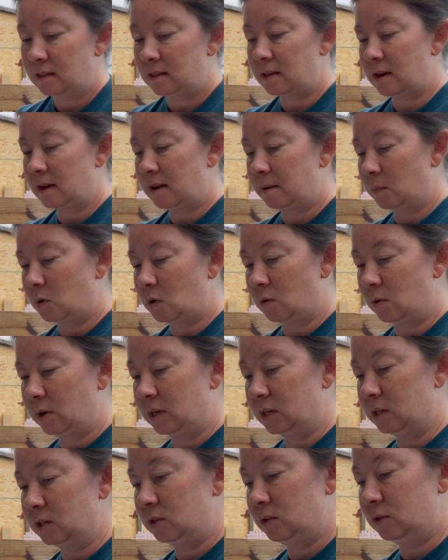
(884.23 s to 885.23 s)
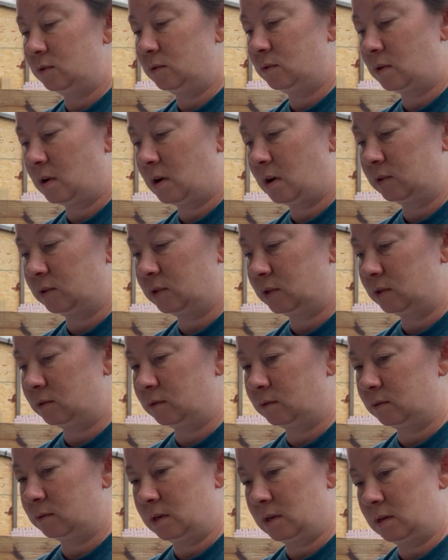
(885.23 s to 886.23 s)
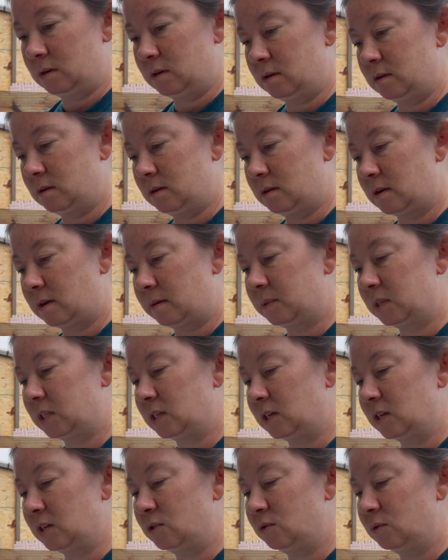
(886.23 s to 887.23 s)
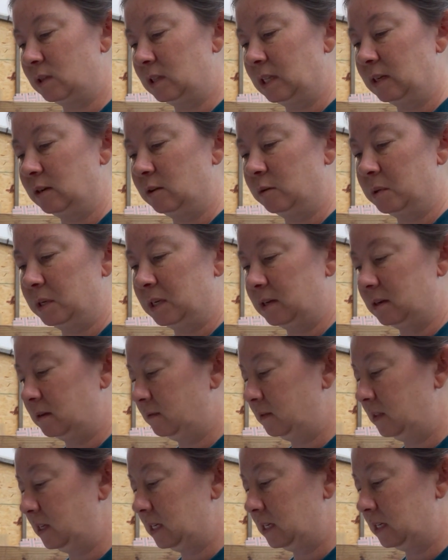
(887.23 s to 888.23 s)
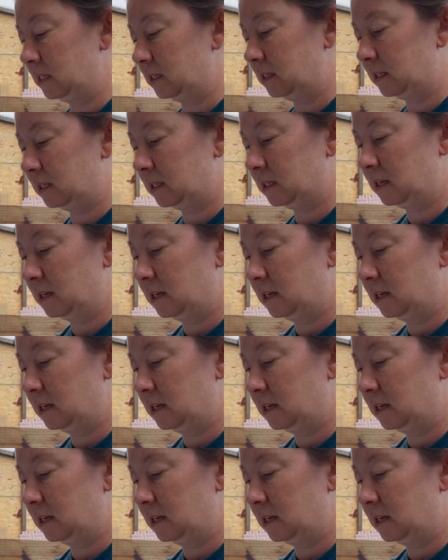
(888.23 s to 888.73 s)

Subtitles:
I'm going to also, I'm just going to do a little bit of these.